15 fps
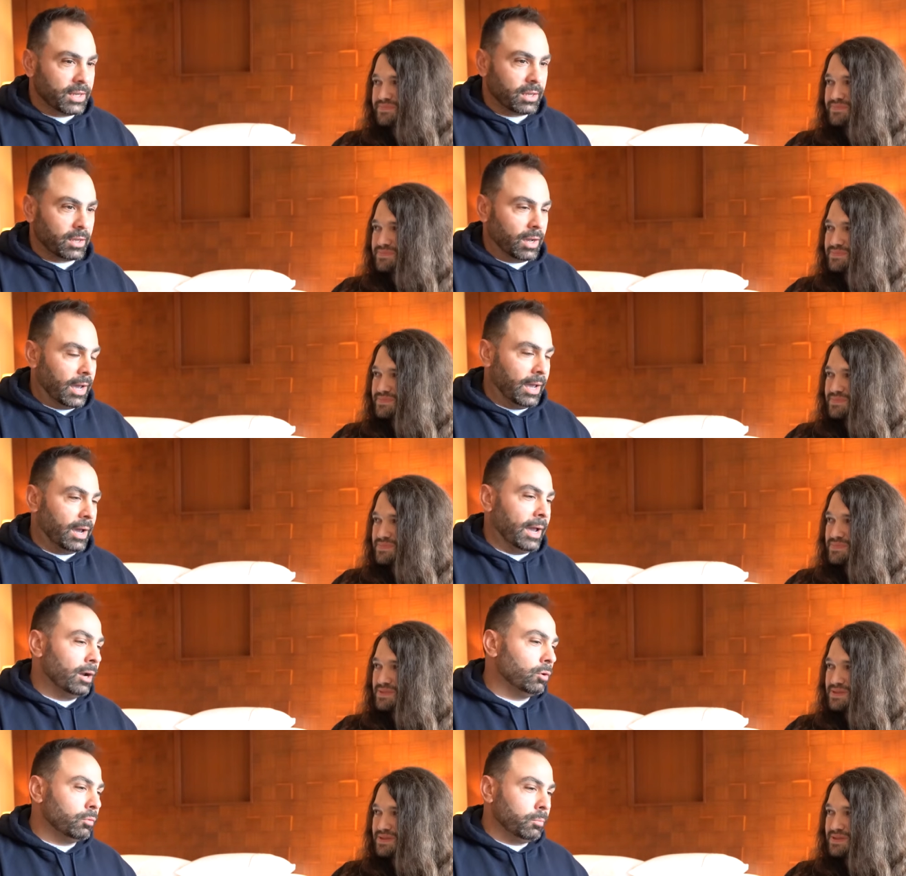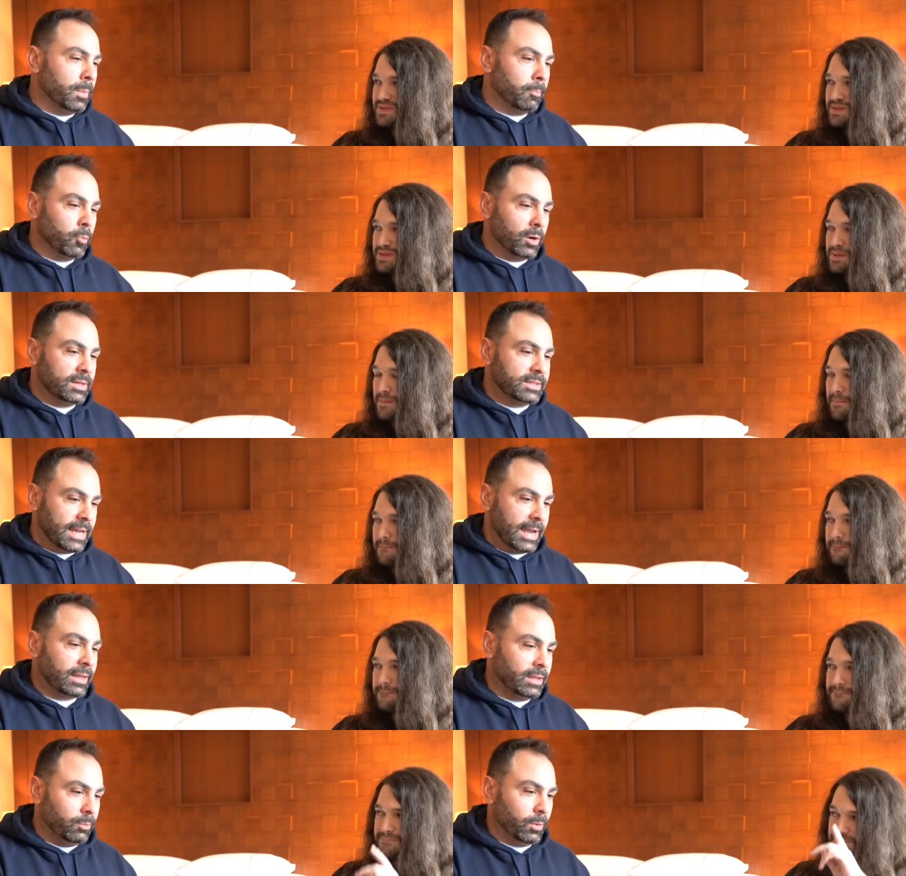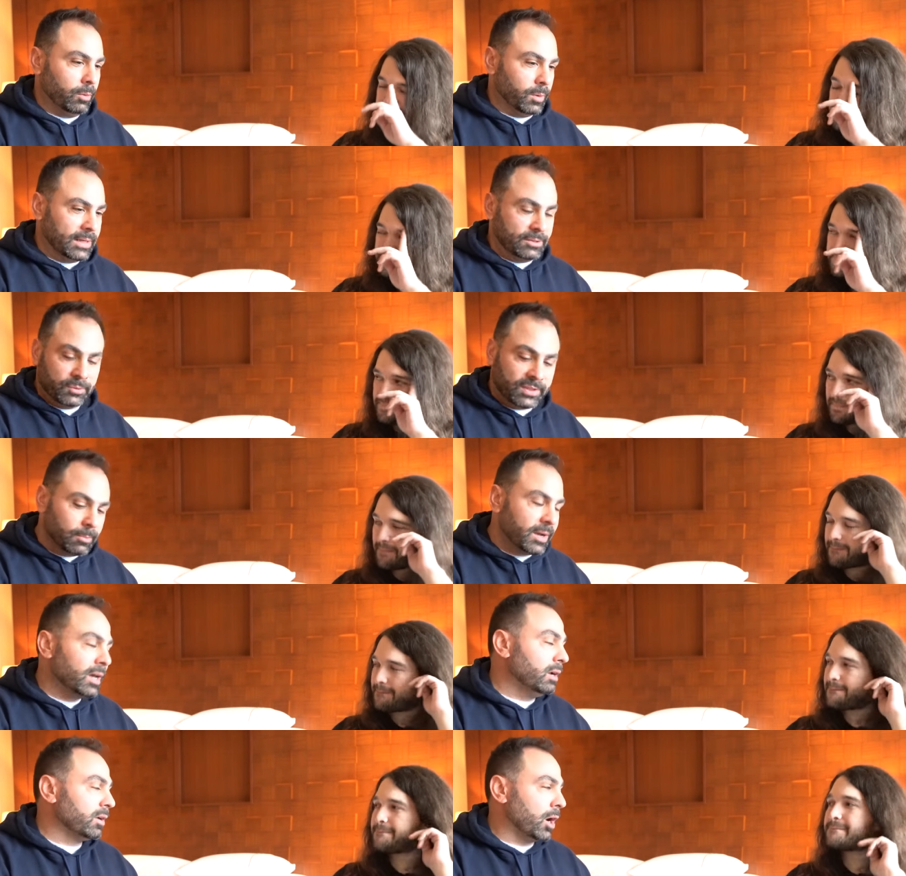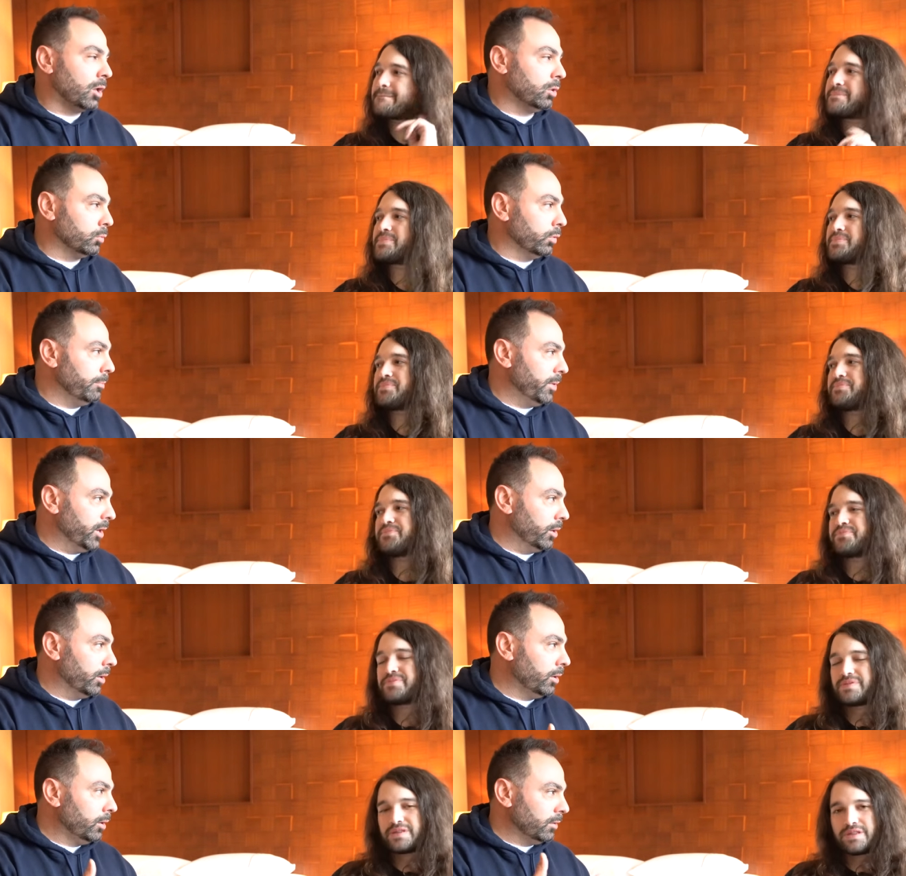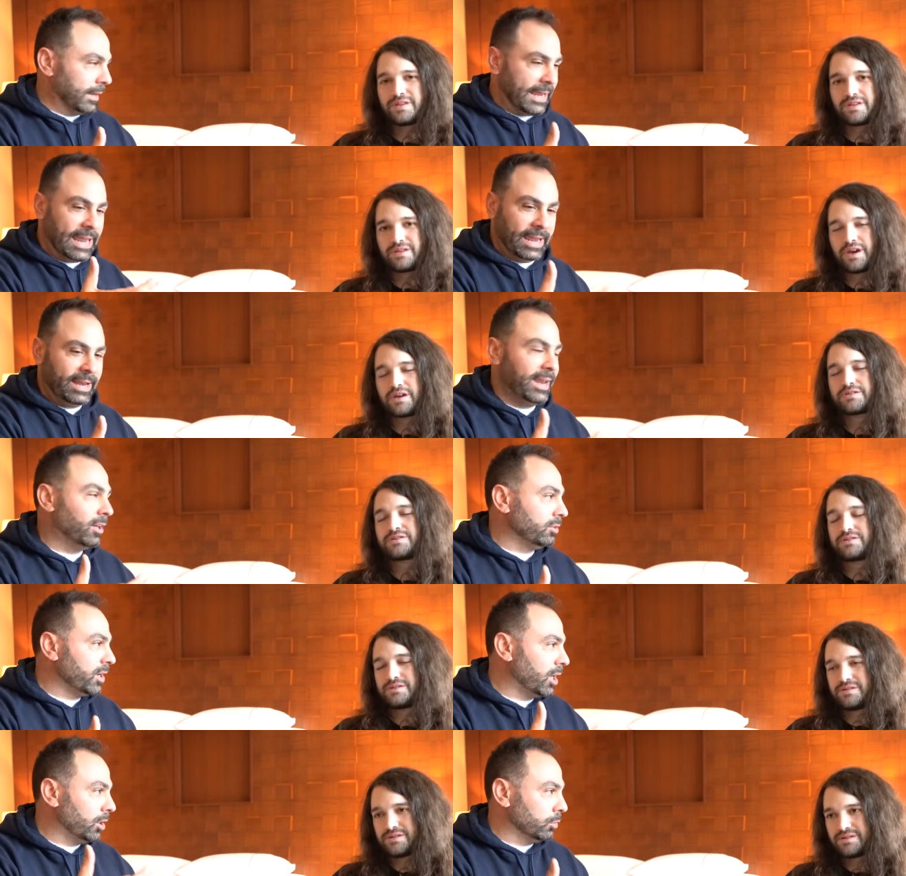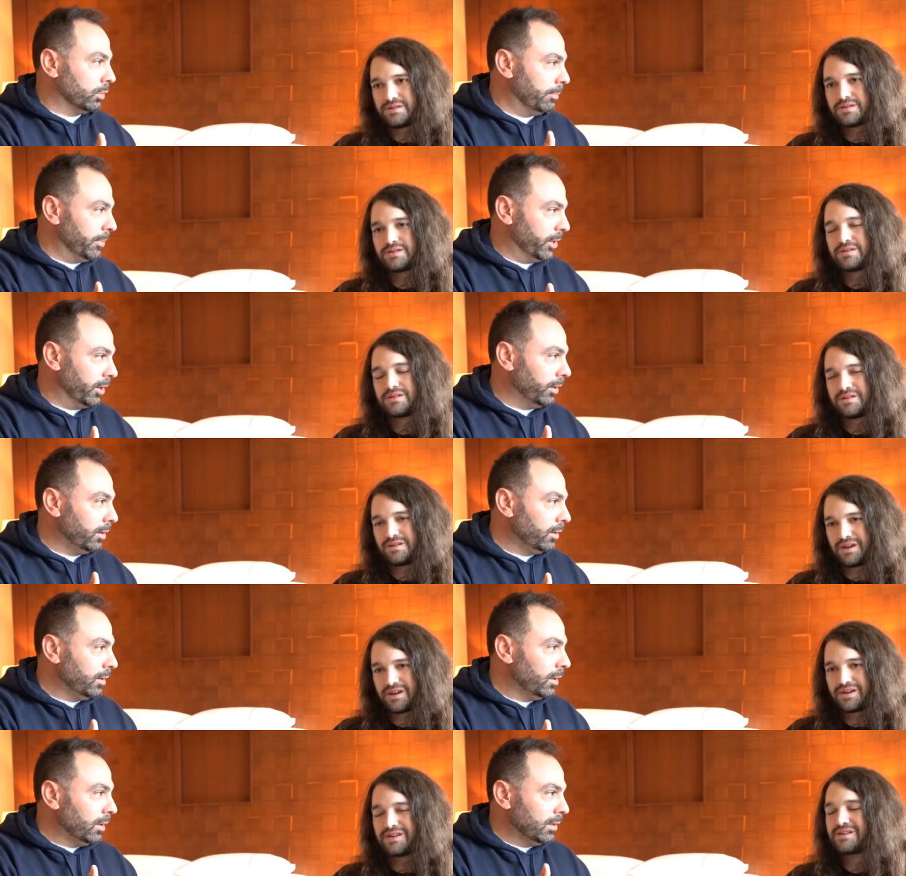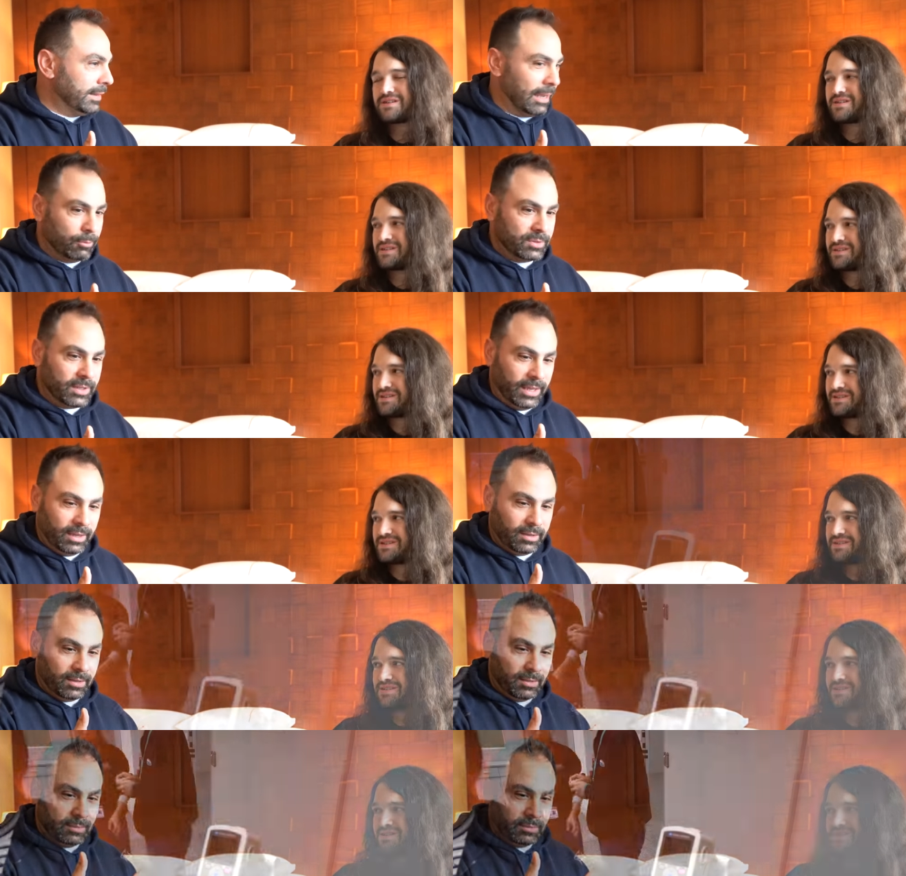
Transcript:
Speaker 1: like I, I don't remember exactly what it was, some kind of colorimeter, like handheld yes. colorimeter. Yeah, that was like